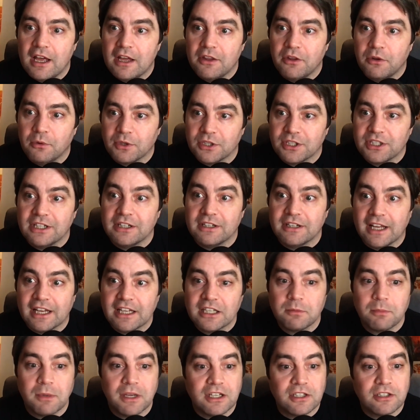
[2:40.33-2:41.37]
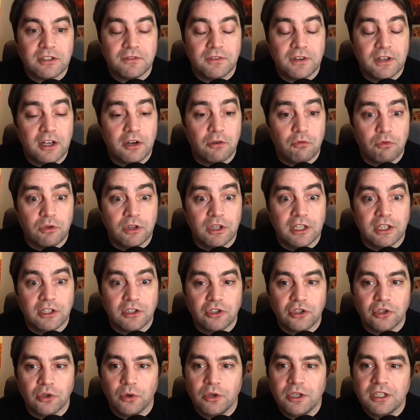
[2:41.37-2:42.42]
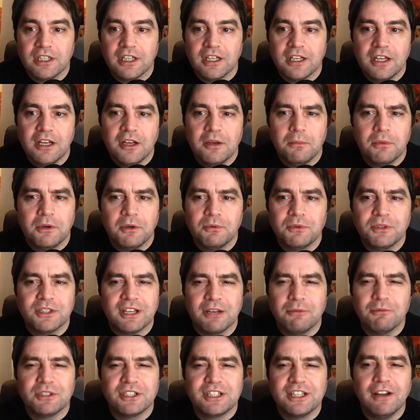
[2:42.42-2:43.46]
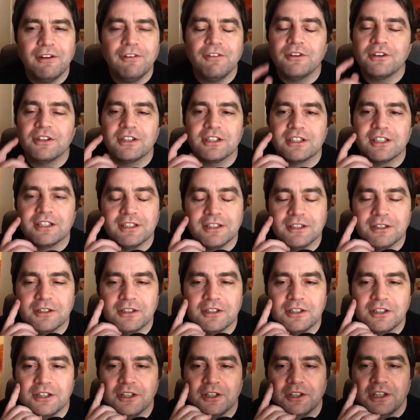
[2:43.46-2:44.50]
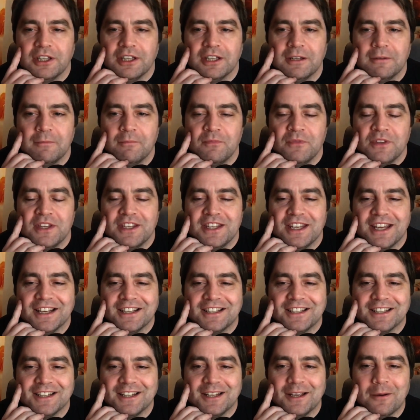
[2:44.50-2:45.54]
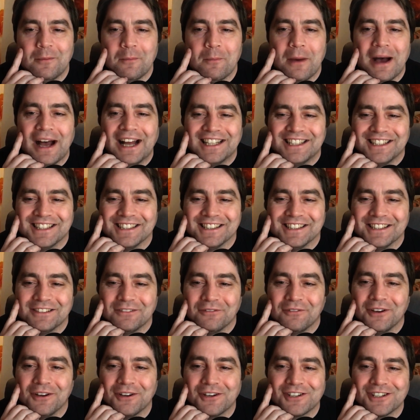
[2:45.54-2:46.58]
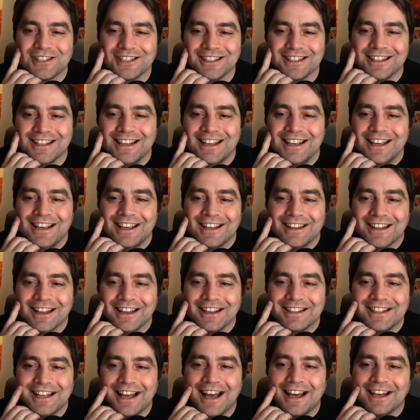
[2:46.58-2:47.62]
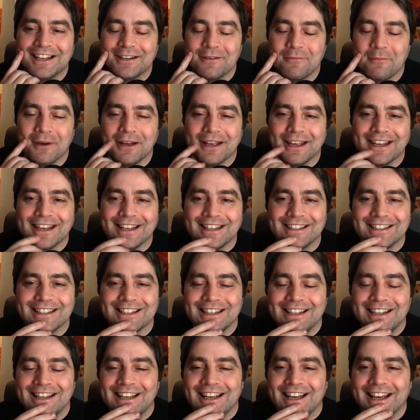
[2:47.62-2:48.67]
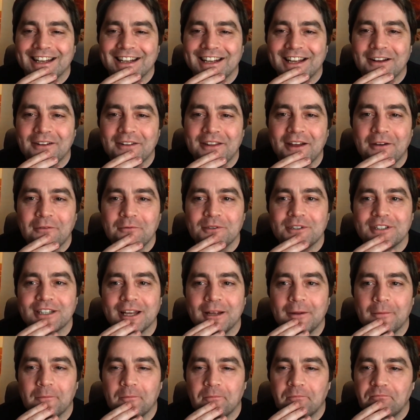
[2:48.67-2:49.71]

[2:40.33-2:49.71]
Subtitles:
there were certain aspects of it I really enjoyed, but it was different to the imagined version that I'd had in my head. And that was a